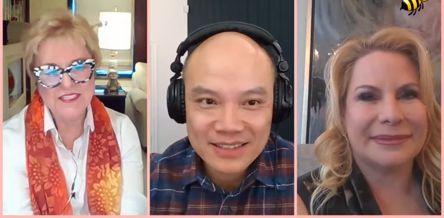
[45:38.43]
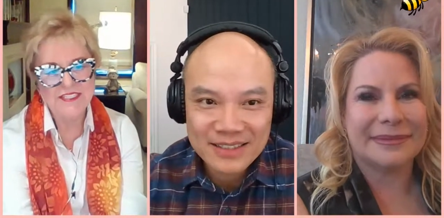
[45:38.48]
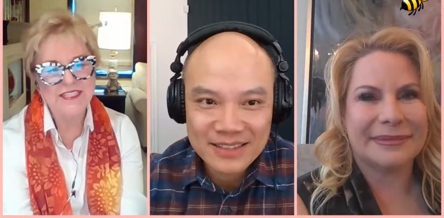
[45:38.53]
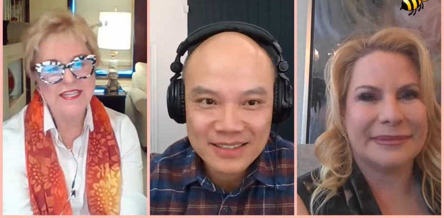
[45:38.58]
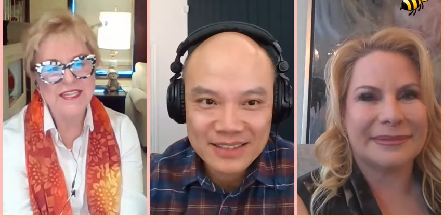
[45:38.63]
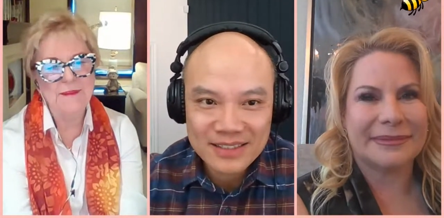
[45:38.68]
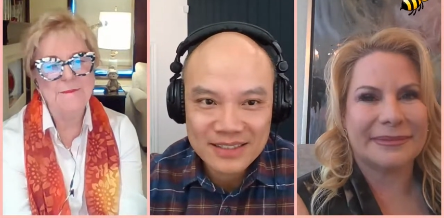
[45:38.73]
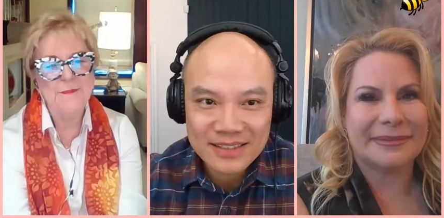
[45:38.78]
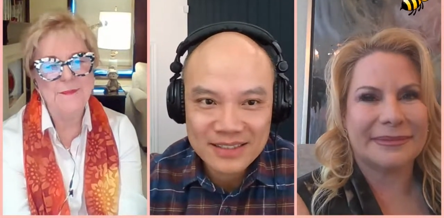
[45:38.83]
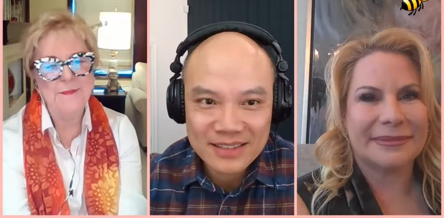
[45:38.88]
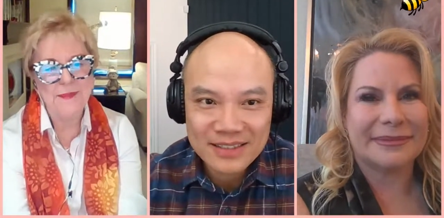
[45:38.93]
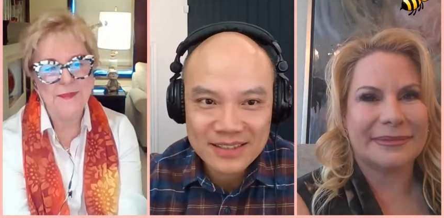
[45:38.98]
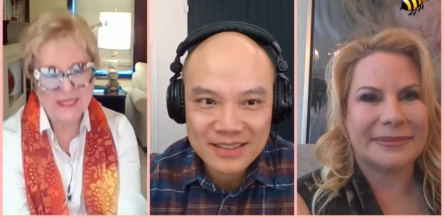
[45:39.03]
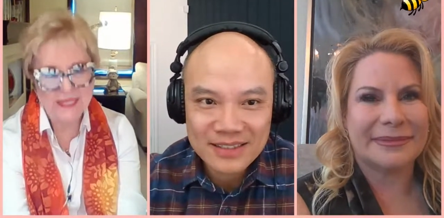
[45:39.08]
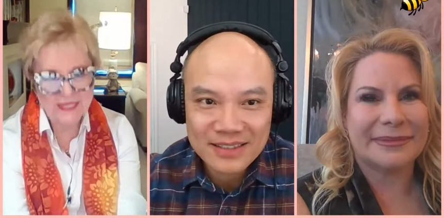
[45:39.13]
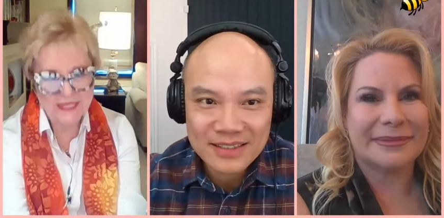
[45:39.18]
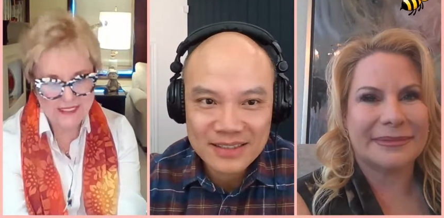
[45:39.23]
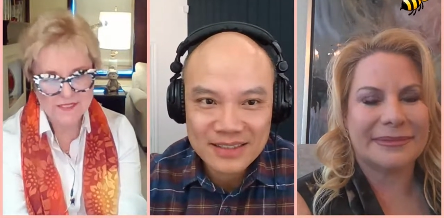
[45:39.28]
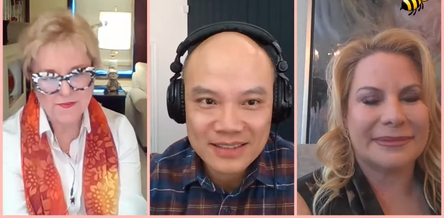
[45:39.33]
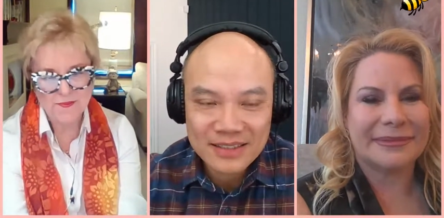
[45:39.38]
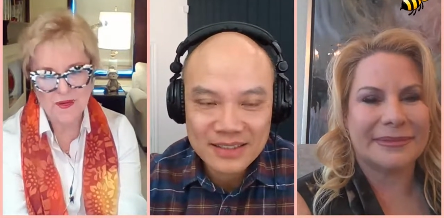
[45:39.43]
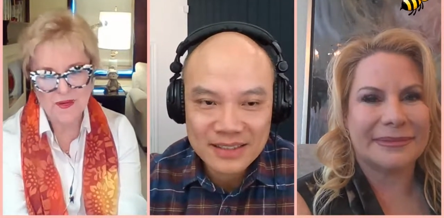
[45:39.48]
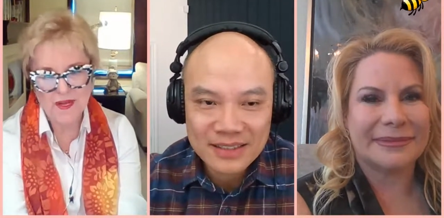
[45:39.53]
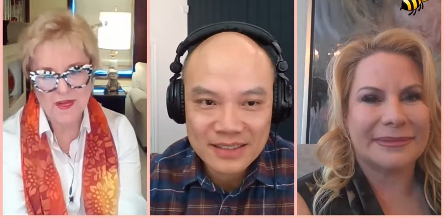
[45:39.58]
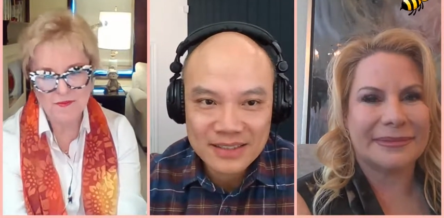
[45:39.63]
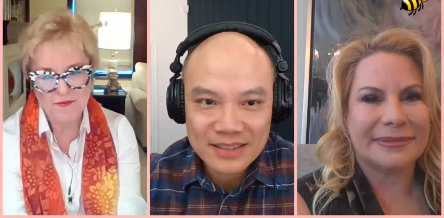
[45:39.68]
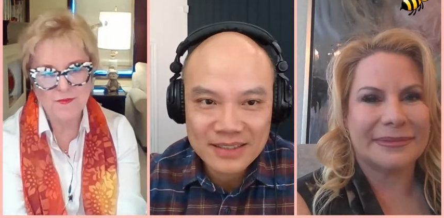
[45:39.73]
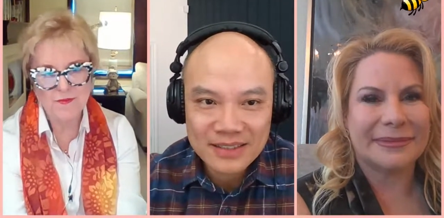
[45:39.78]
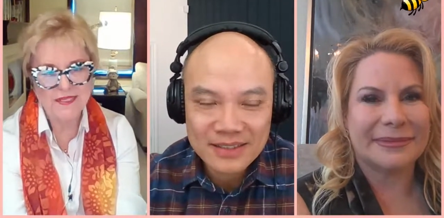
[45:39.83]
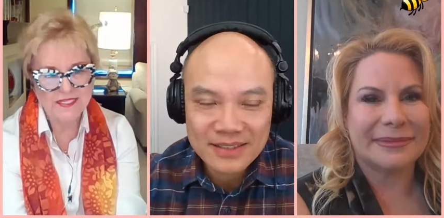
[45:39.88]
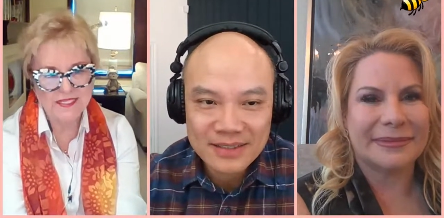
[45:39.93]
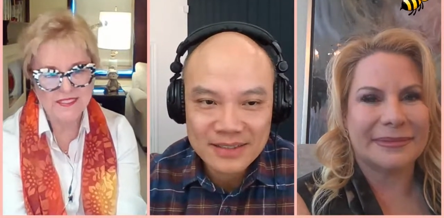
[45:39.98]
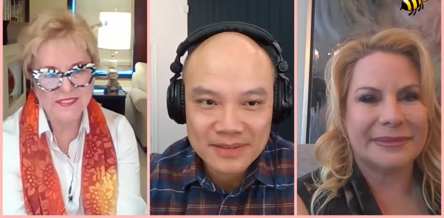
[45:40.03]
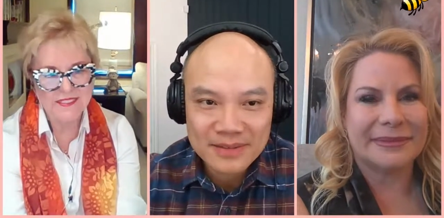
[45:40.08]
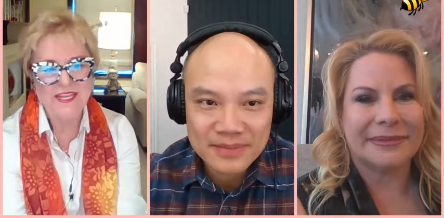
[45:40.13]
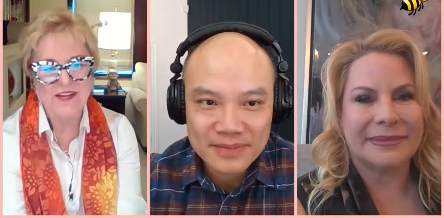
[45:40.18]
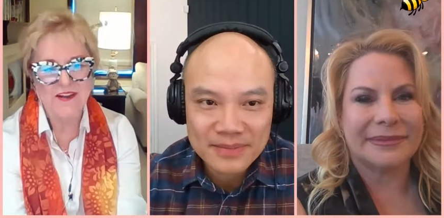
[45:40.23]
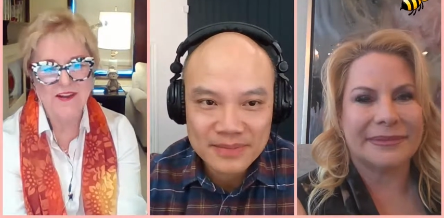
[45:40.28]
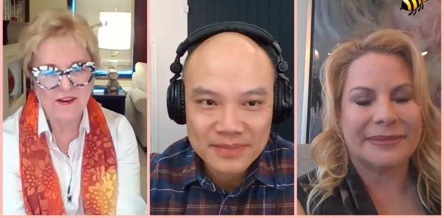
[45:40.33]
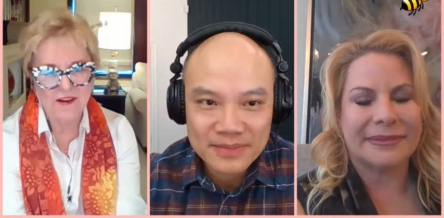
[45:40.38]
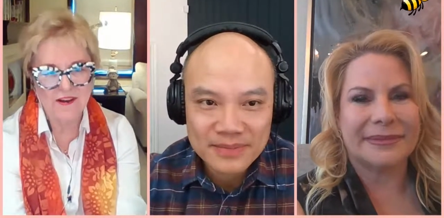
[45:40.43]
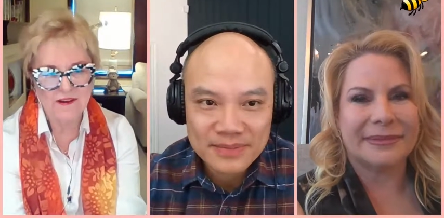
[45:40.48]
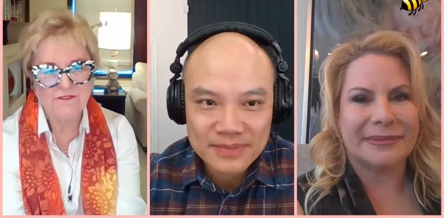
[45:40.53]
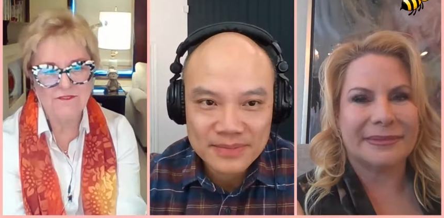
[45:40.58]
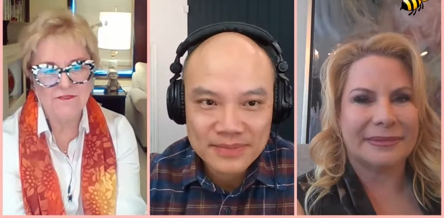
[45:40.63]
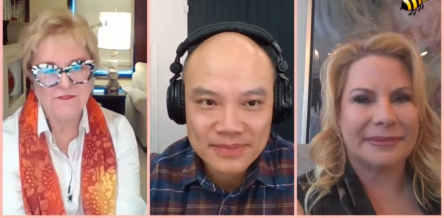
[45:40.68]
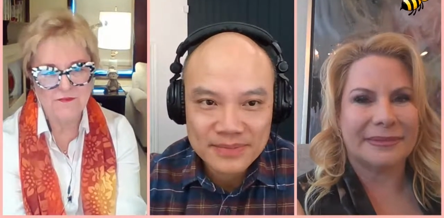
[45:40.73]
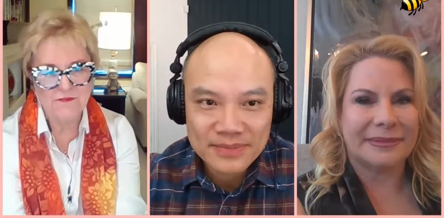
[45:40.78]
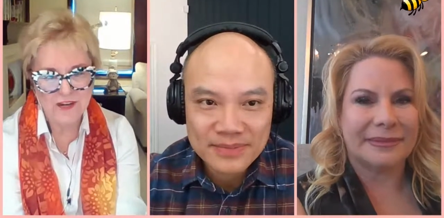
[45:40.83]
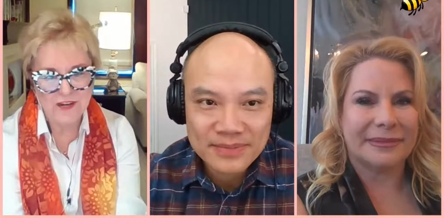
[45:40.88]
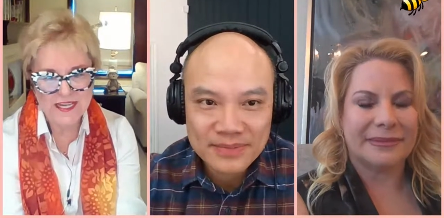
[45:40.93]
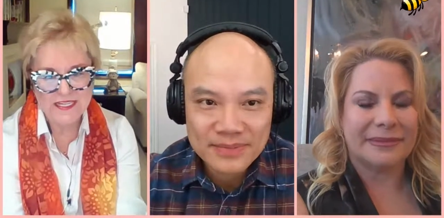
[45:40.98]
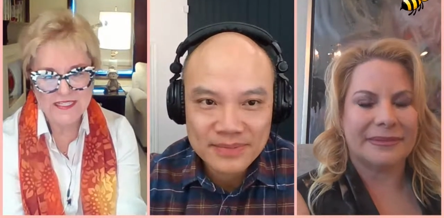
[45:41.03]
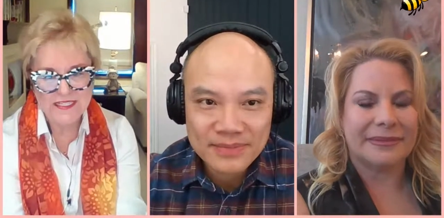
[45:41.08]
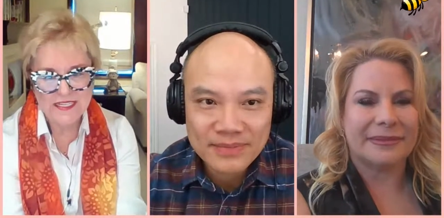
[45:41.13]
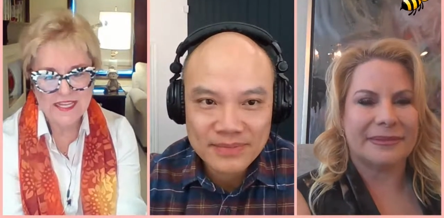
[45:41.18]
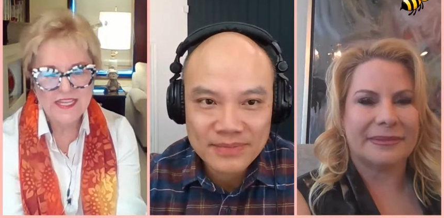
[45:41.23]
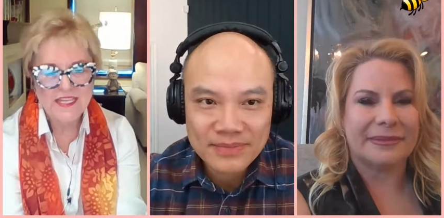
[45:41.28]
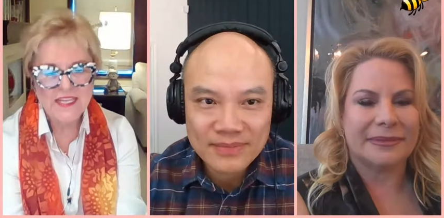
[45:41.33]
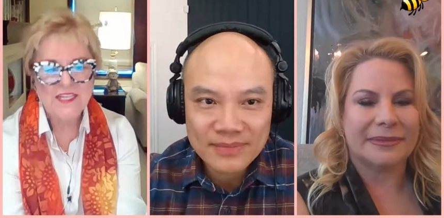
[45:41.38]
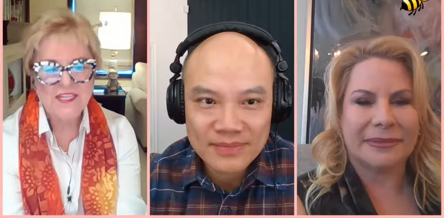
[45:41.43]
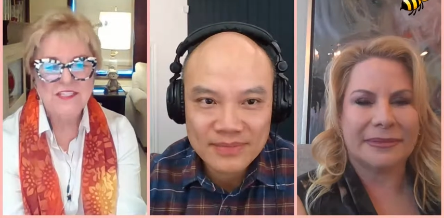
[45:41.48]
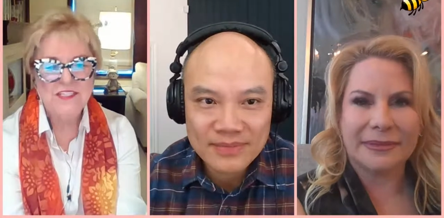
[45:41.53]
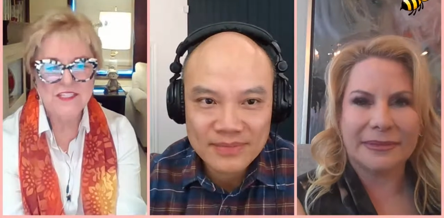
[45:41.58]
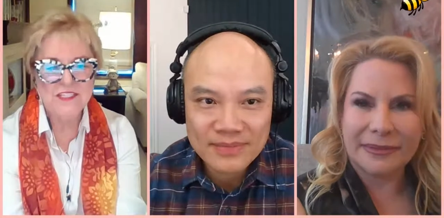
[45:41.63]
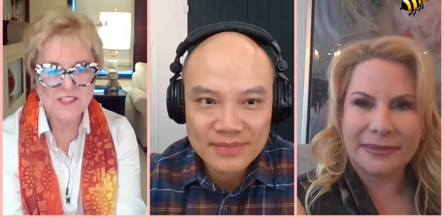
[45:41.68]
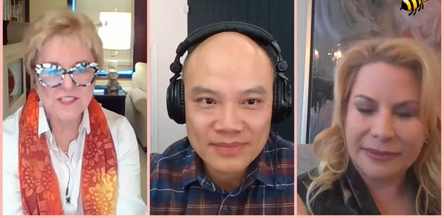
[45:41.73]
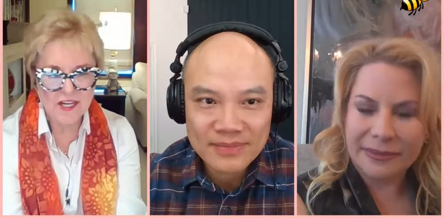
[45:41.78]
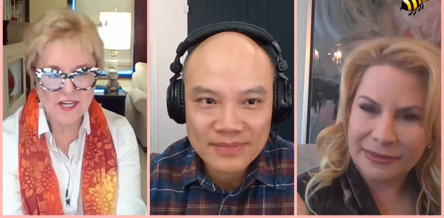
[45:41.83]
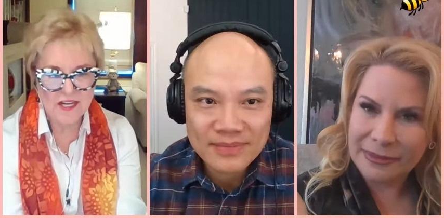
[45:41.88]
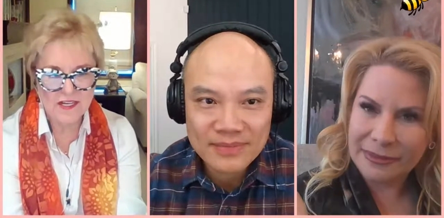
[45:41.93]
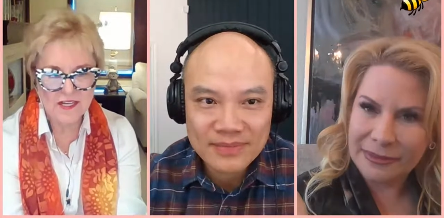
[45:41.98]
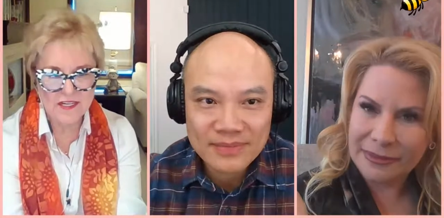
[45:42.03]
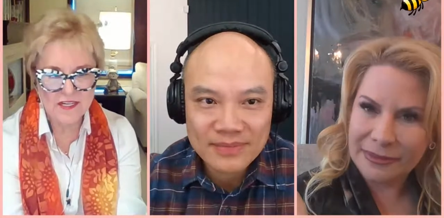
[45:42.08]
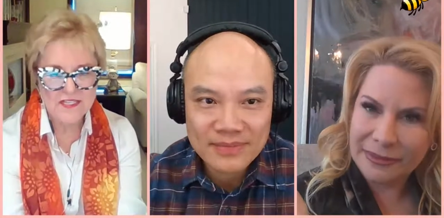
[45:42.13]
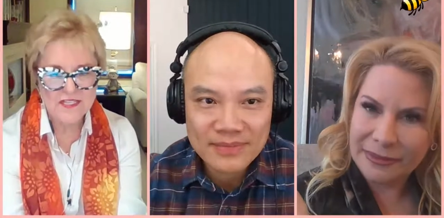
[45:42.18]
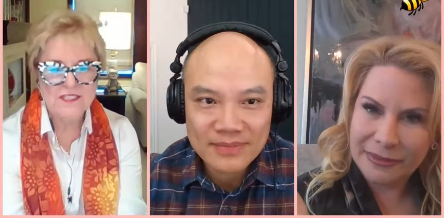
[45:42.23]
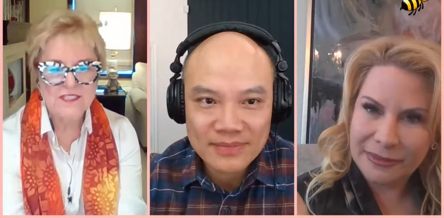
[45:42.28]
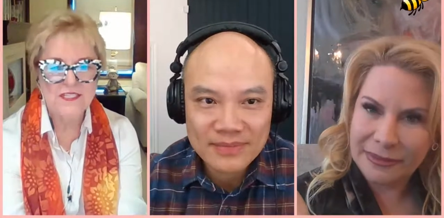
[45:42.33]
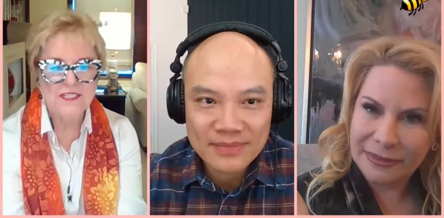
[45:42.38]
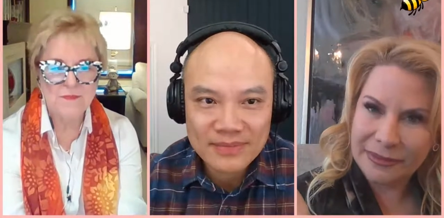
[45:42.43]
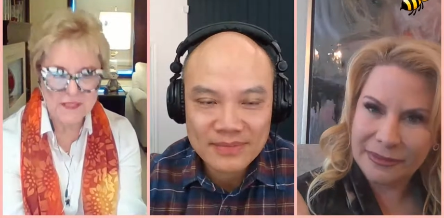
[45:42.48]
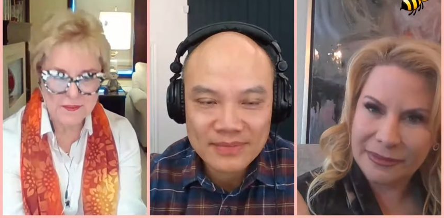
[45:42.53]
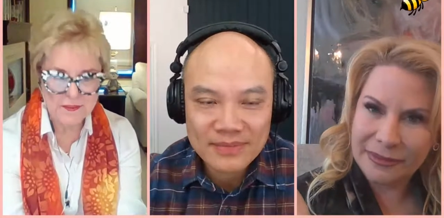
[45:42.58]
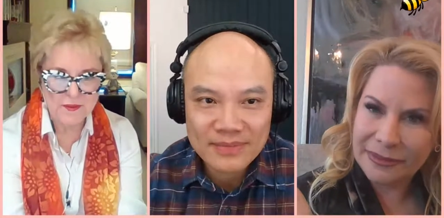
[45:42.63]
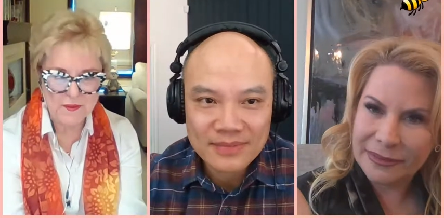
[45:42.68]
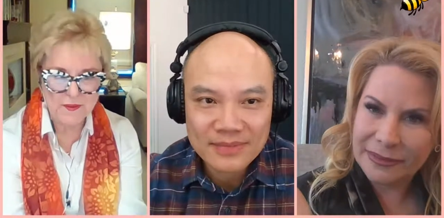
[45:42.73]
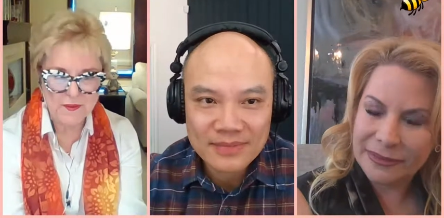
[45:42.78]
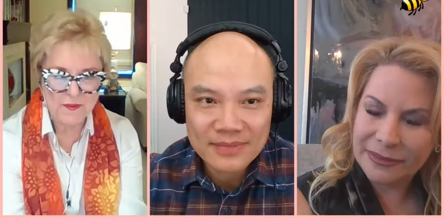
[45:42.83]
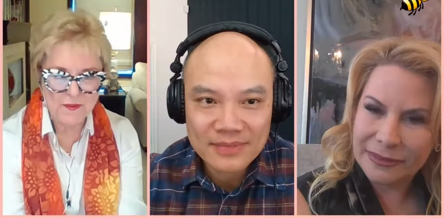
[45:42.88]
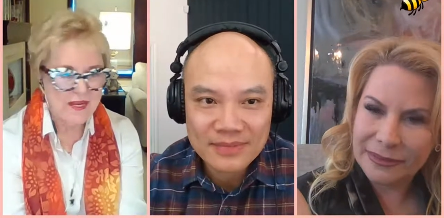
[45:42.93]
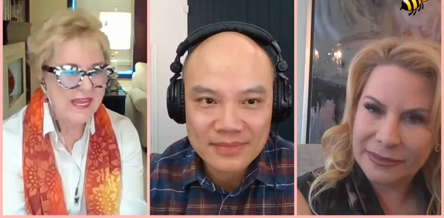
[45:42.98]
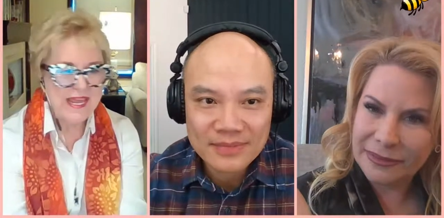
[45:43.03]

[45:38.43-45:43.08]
Speaker 1: The biggest problem is they are afraid to talk to people.